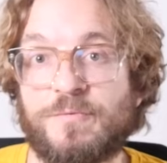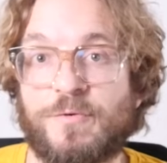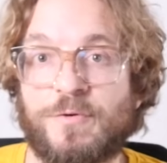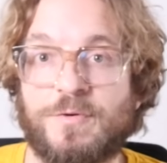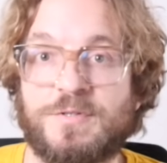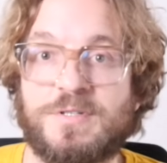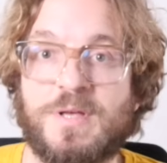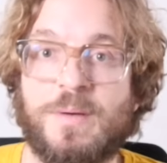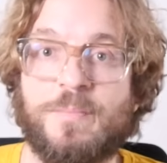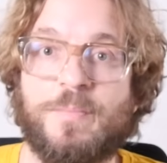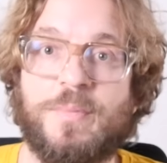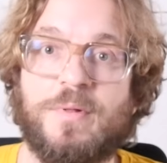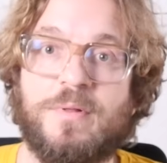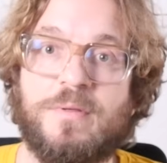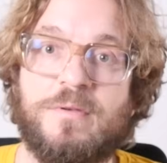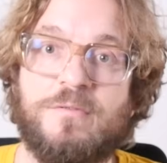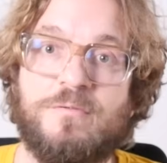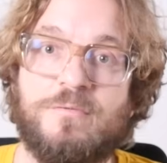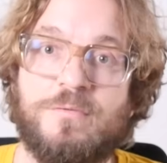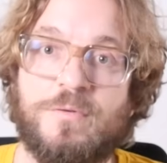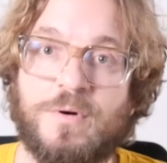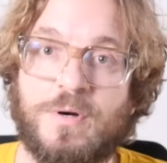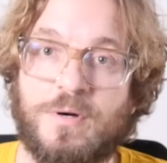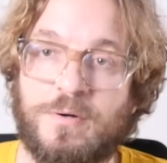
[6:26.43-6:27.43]
For example, if
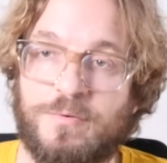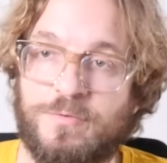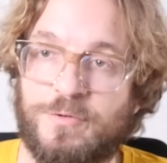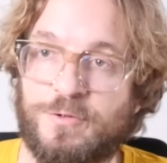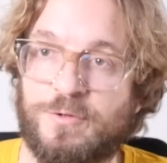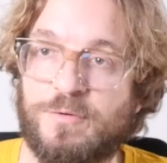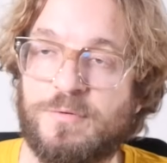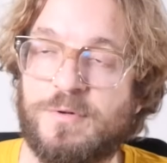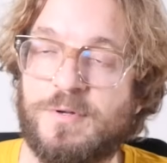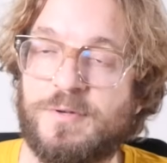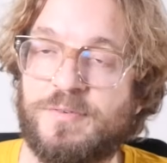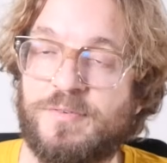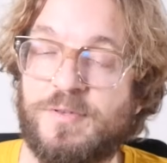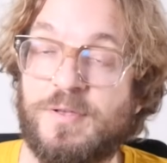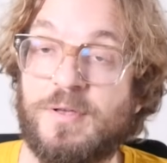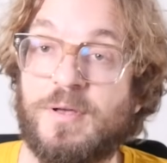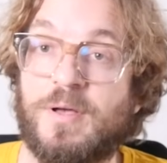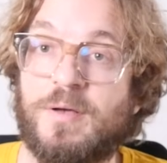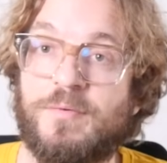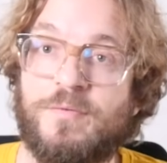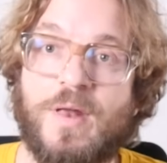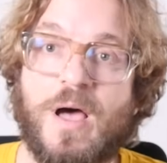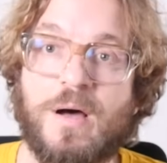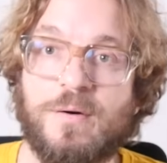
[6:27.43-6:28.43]
you're photographing
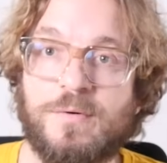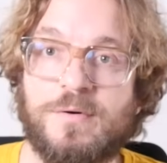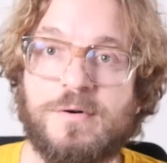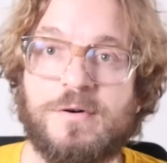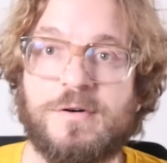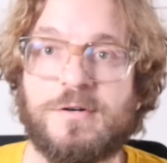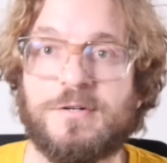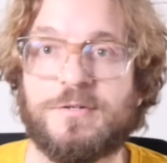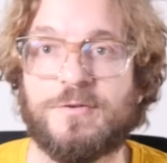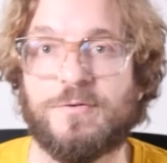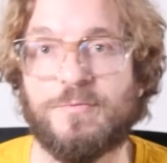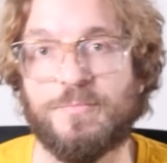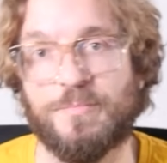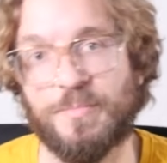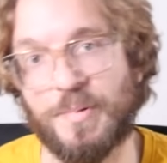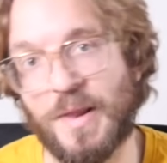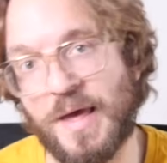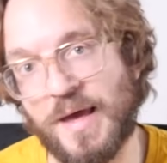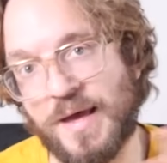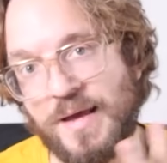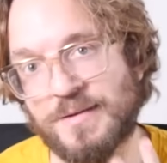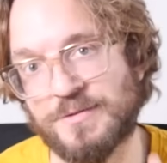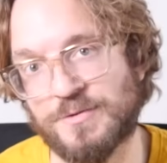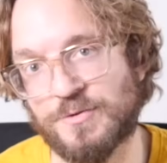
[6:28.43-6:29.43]
flowers or
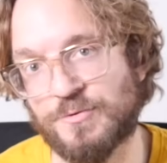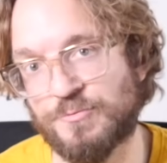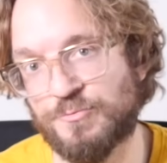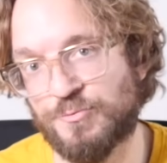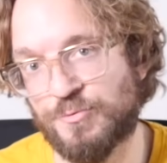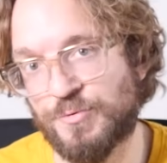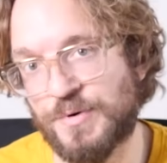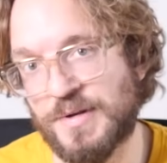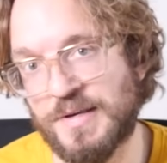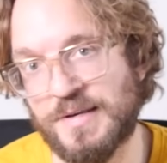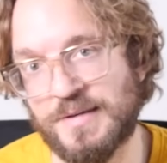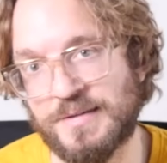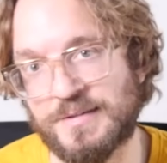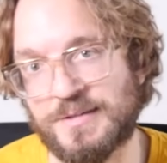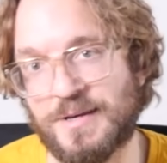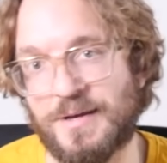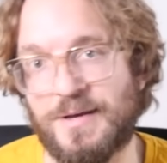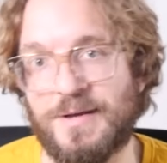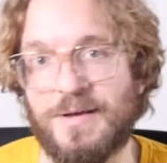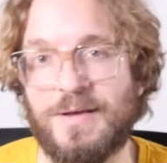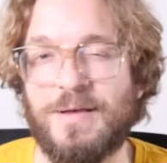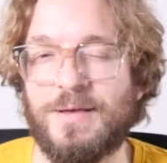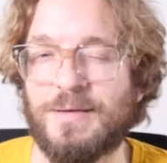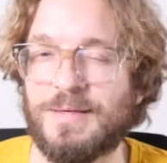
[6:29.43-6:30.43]
plants or trees,
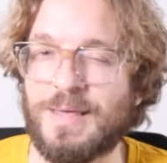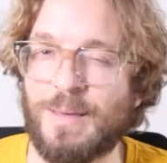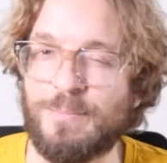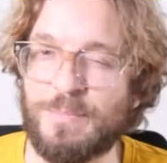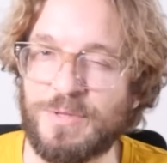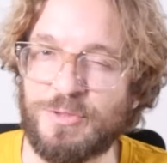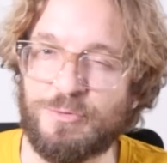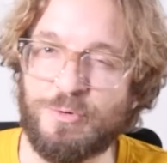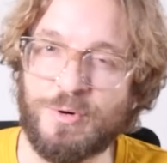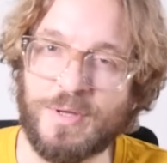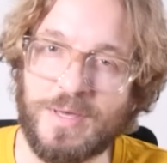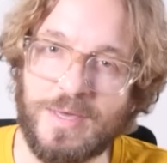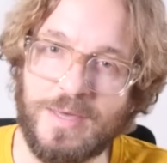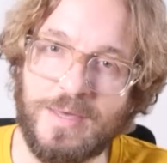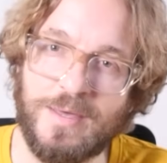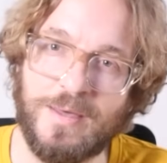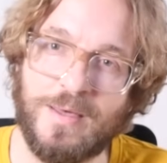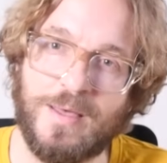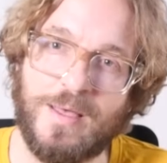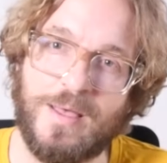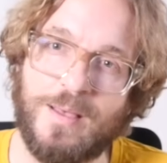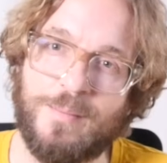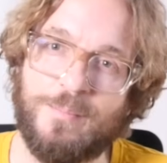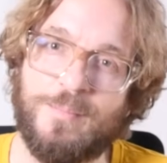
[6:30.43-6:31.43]
it can be tricky,
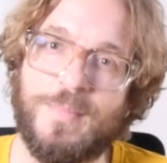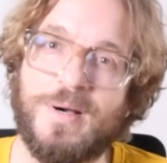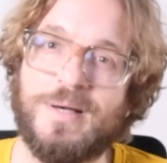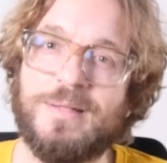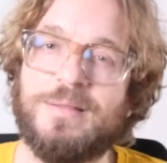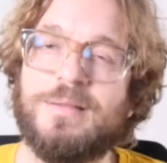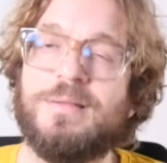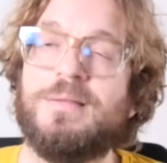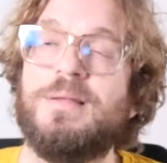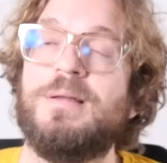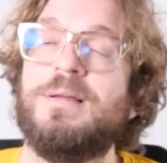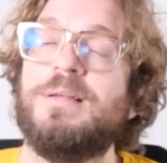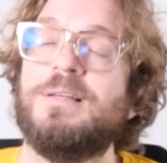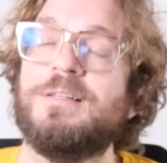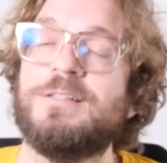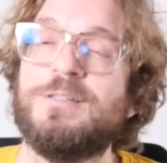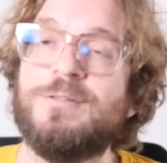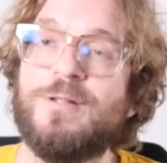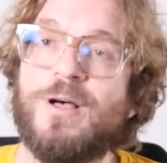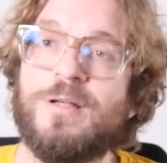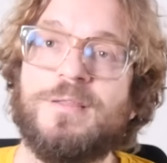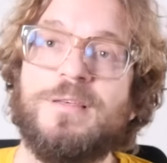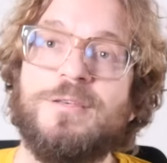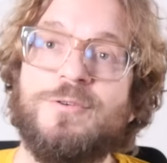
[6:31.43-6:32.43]
but there is
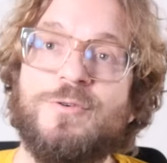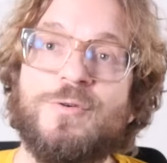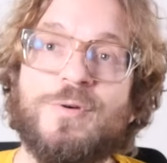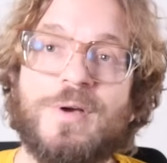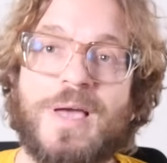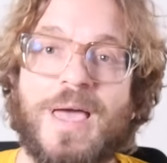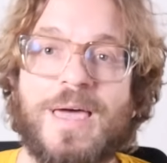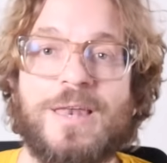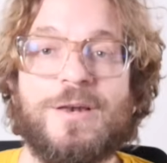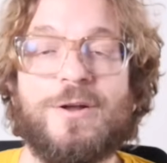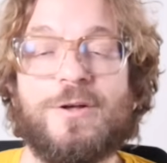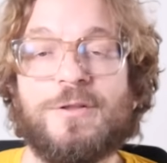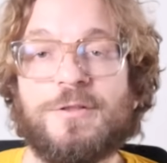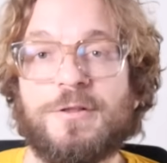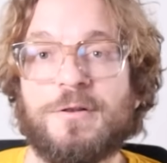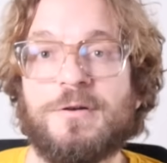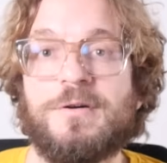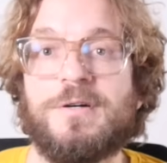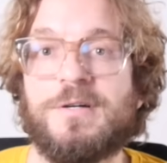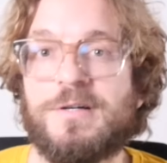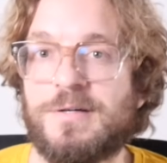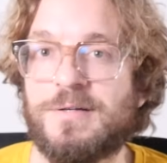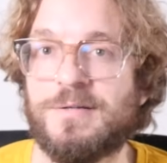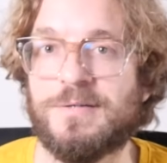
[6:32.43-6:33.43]
nothing you cannot
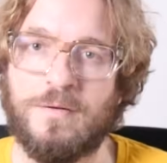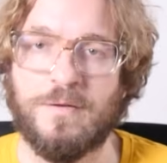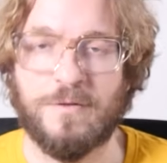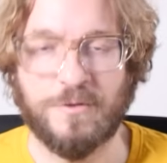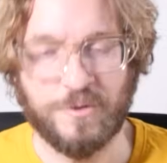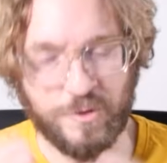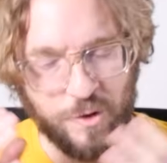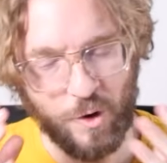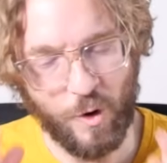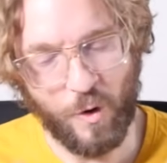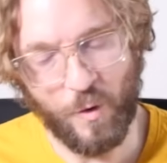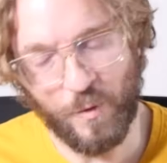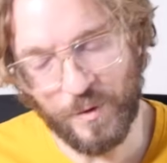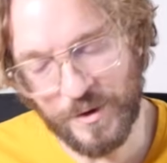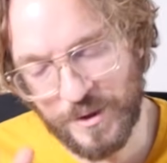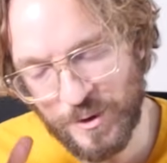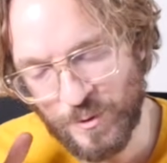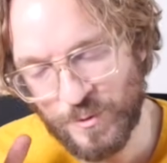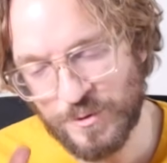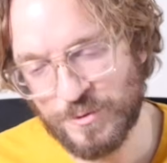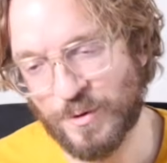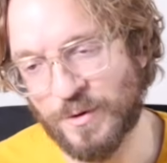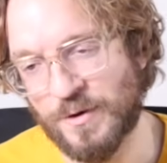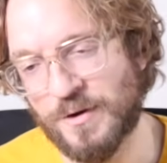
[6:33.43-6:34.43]
learn. So if you
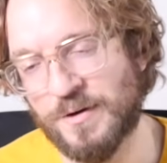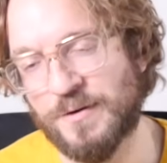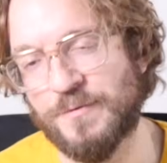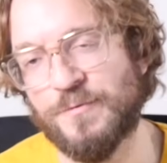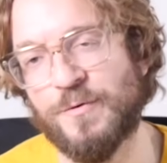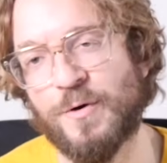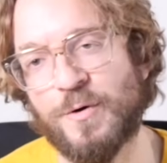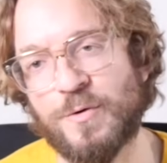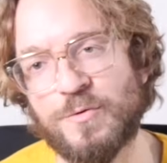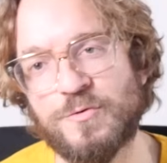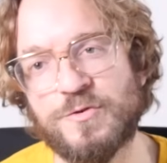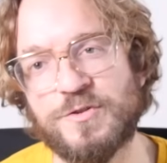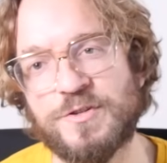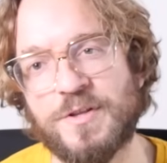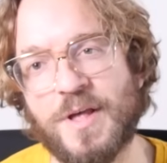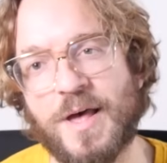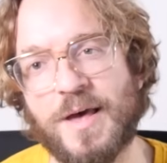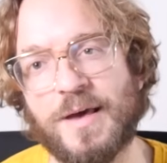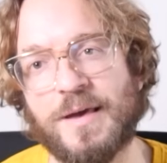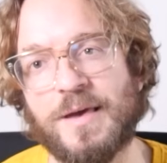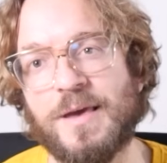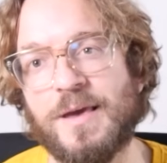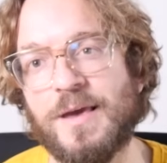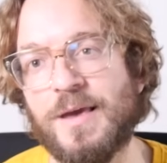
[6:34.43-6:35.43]
wish to learn focus
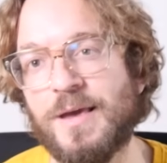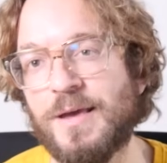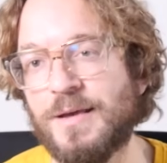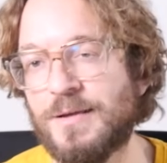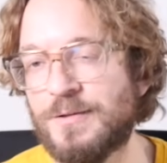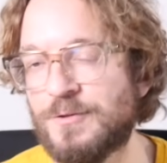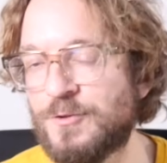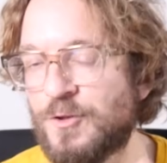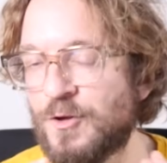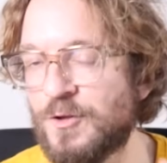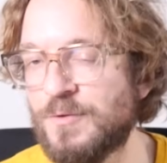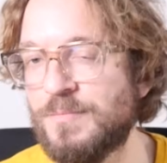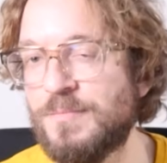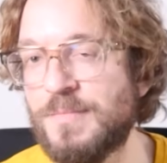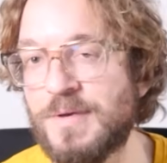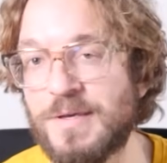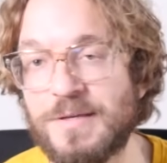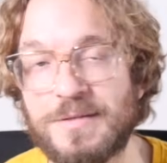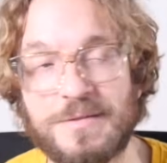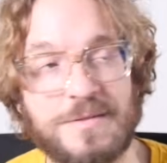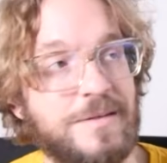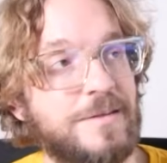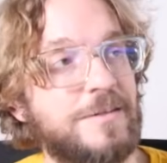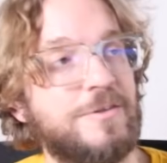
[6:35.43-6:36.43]
stacking, don't
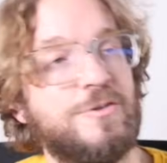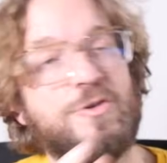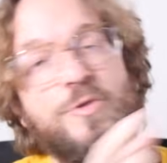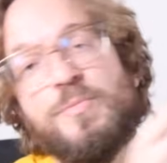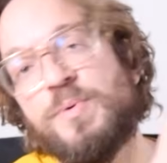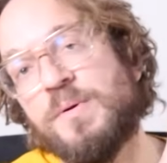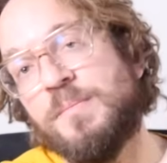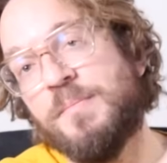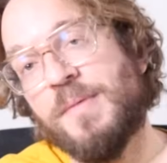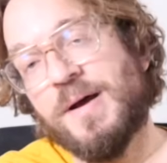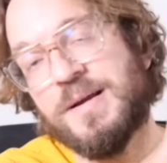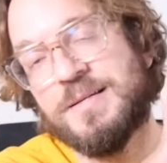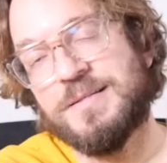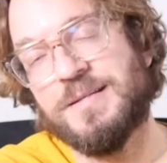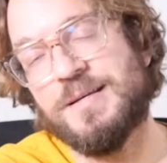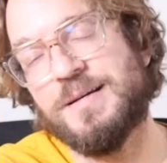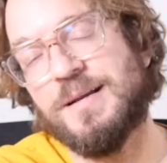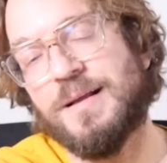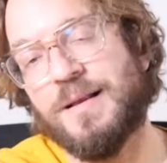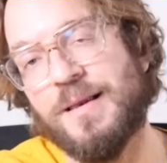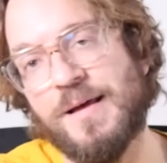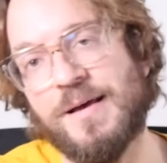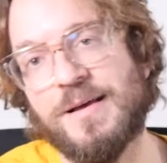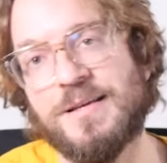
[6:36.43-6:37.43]
miss this super master
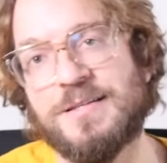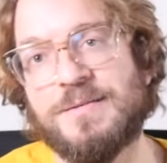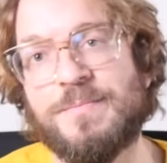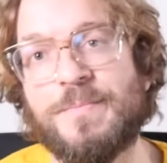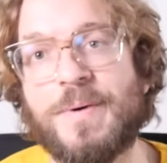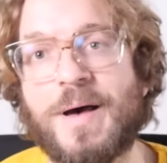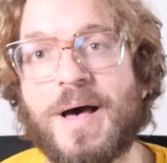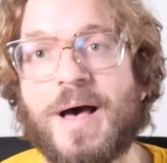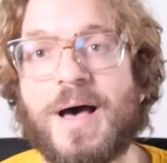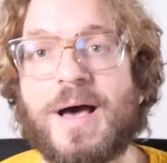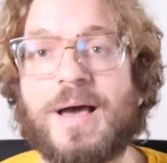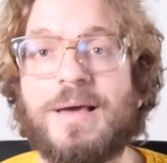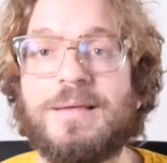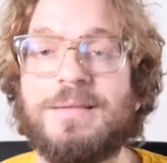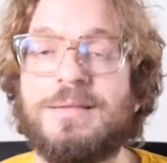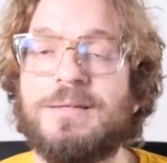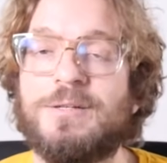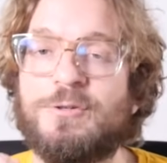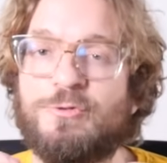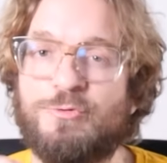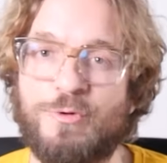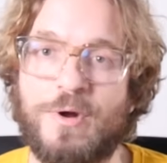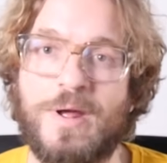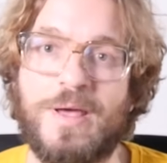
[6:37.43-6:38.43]
class by the
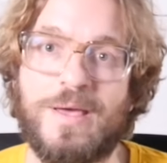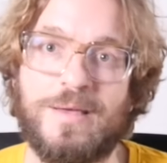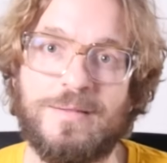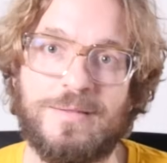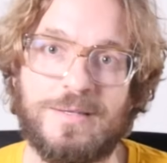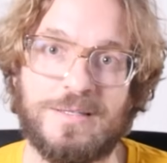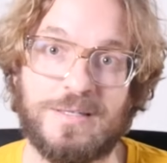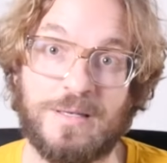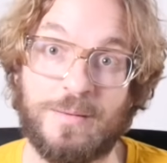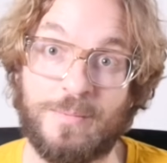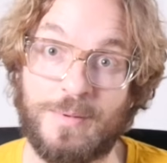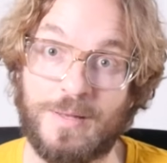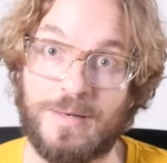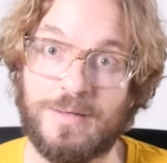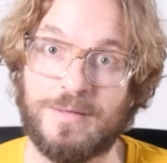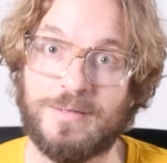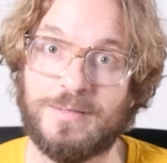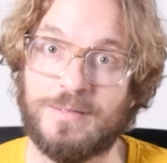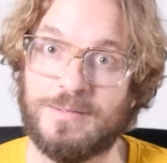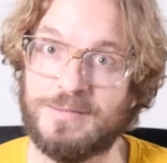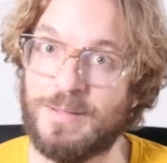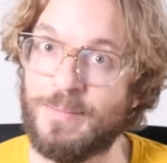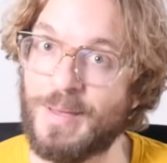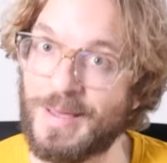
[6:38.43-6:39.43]
great
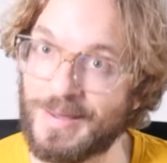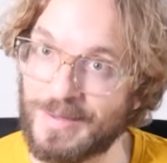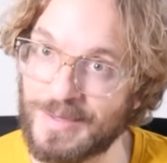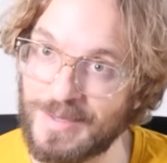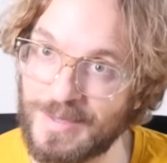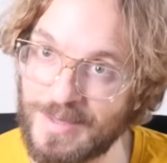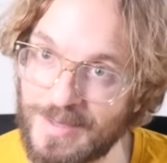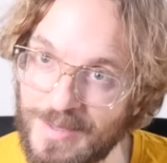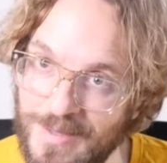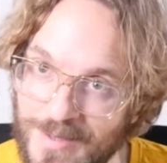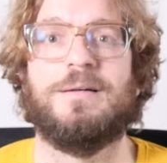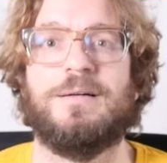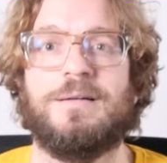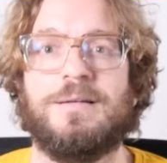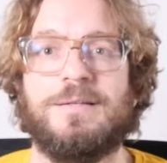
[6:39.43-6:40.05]
Isabella Tabacchi.